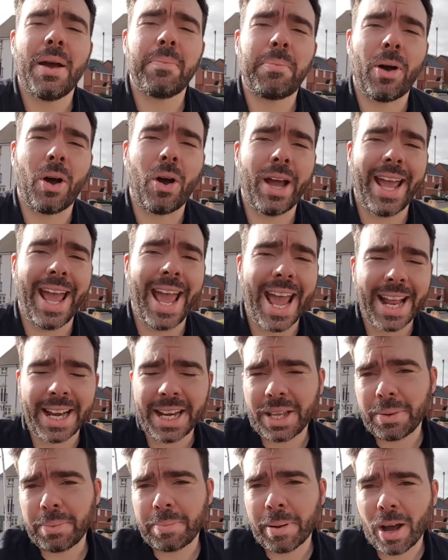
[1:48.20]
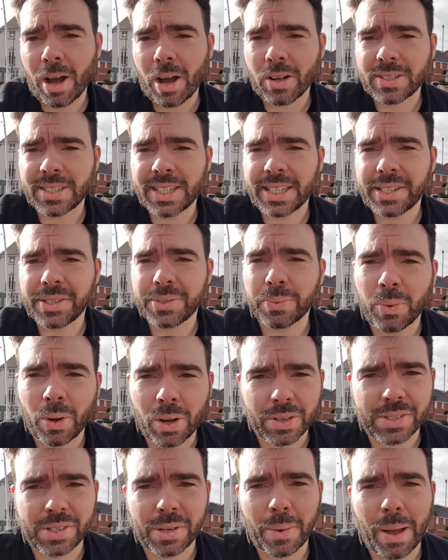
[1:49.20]
by any parties
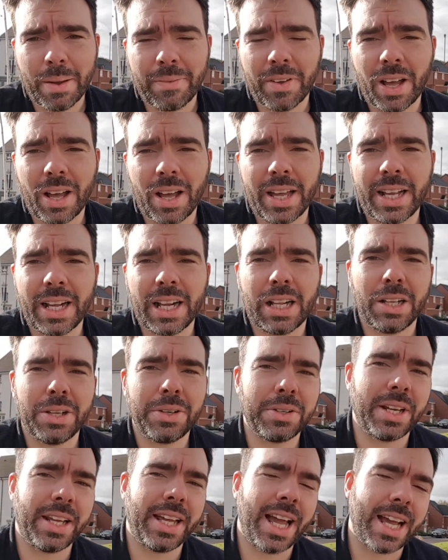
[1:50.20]
whatsoever, including